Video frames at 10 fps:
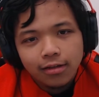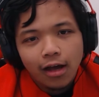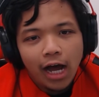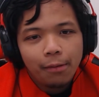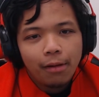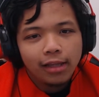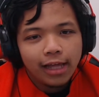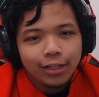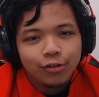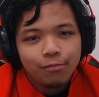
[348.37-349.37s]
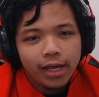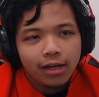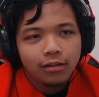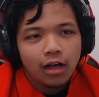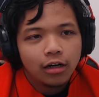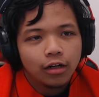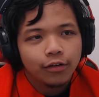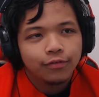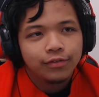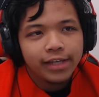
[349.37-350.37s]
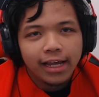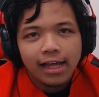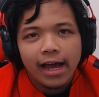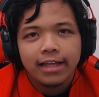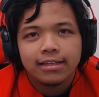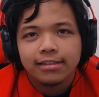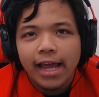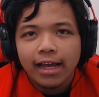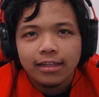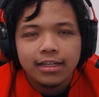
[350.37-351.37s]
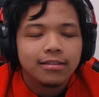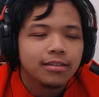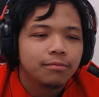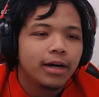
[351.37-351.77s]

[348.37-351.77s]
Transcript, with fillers: Um, I like to make a lot of deck guides and deck lists,